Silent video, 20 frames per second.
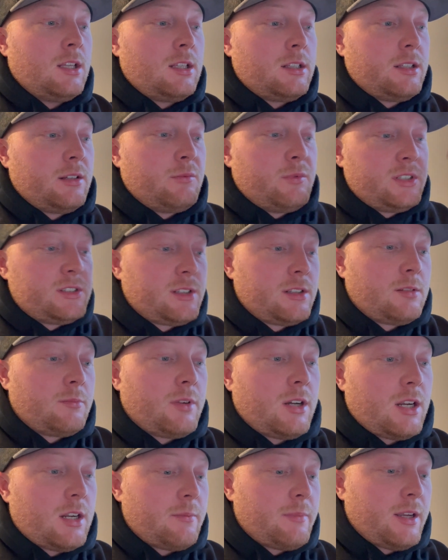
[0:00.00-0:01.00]
Then we set the
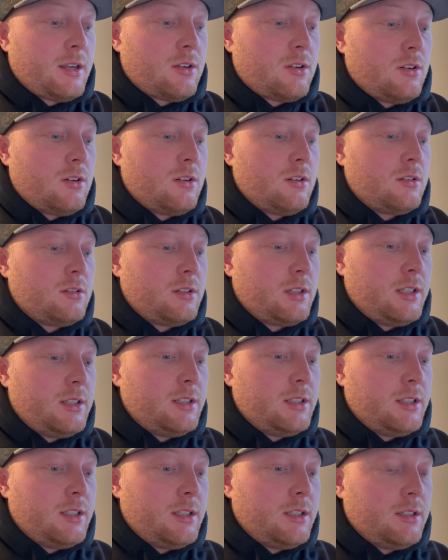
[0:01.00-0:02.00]
body back on,
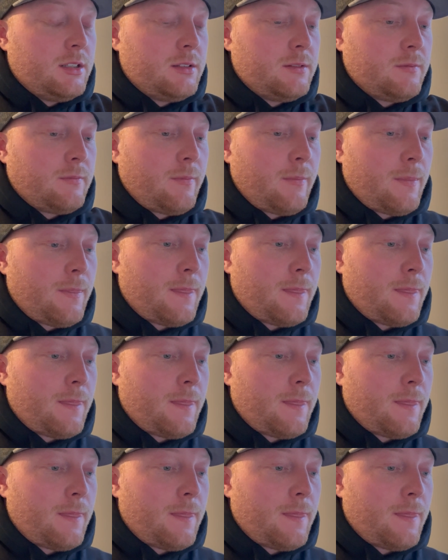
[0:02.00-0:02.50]
and then